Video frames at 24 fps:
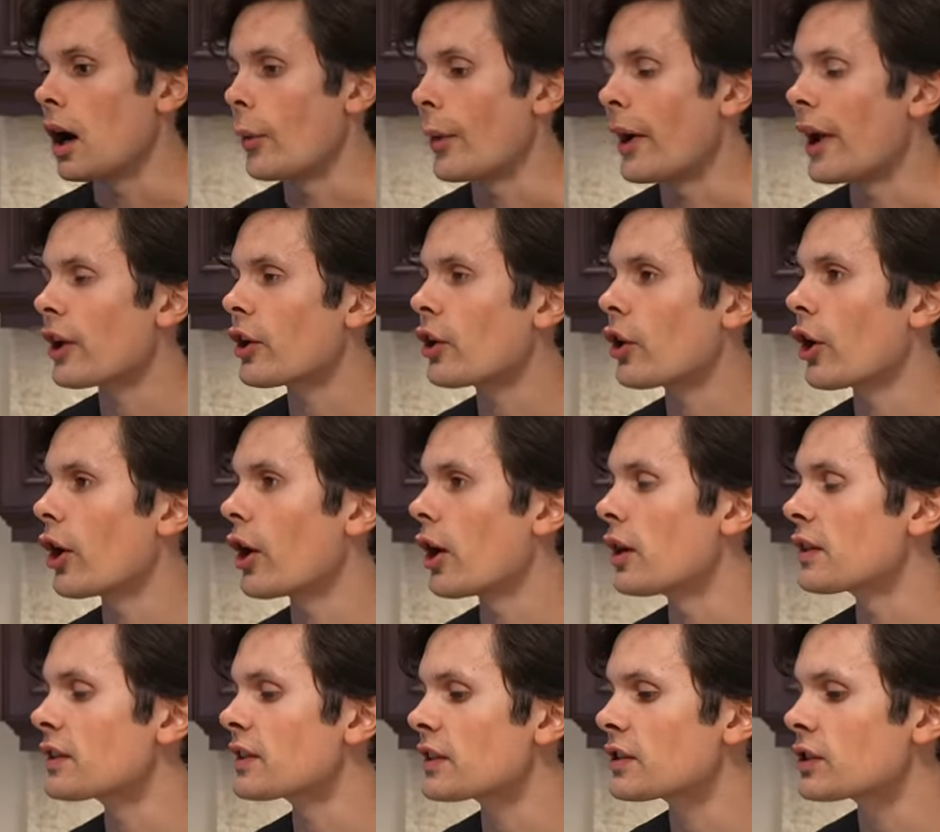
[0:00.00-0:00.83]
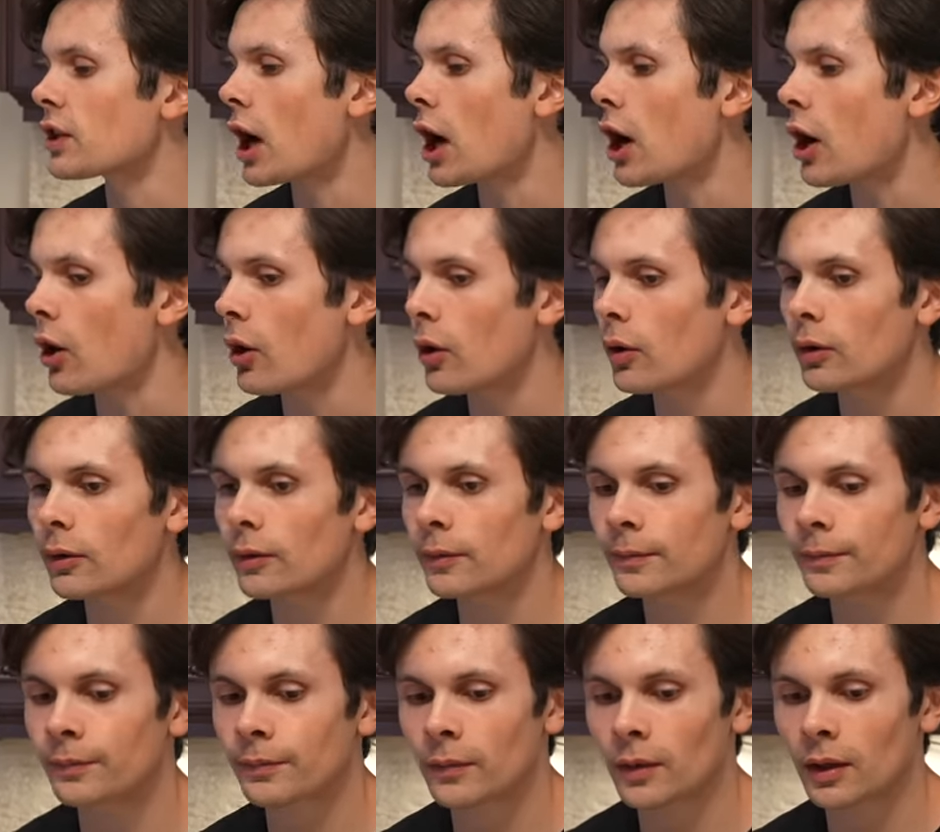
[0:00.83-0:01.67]
All right, girls, let's go.
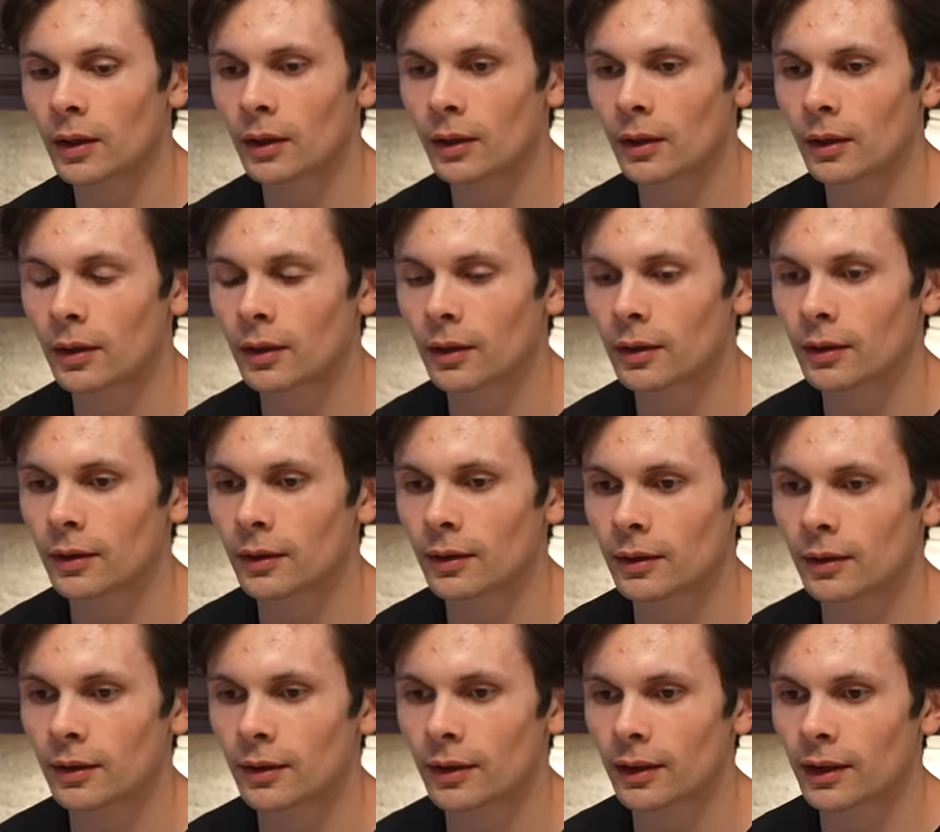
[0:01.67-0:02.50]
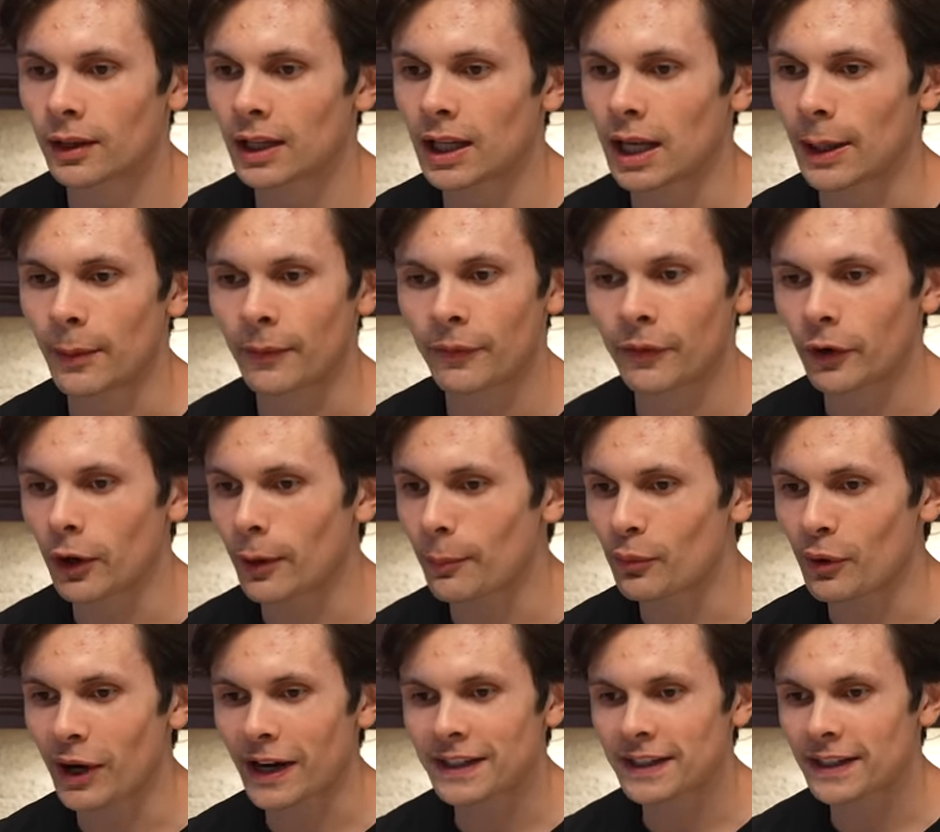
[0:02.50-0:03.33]
Coming for your
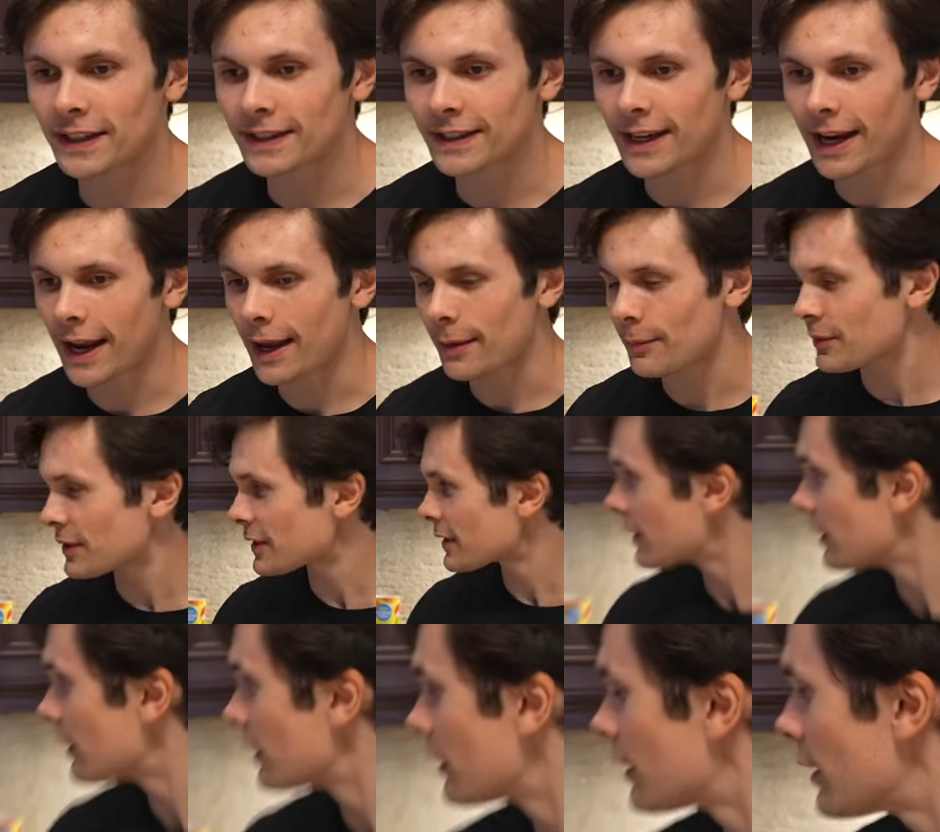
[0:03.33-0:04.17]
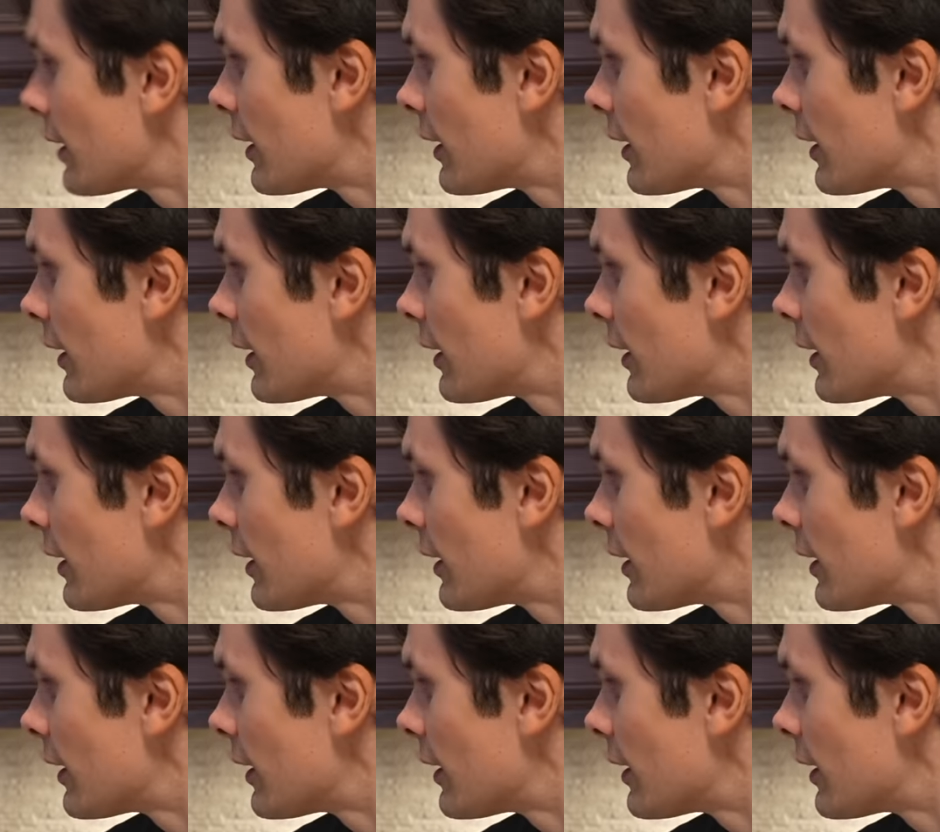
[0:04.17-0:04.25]
breast exams.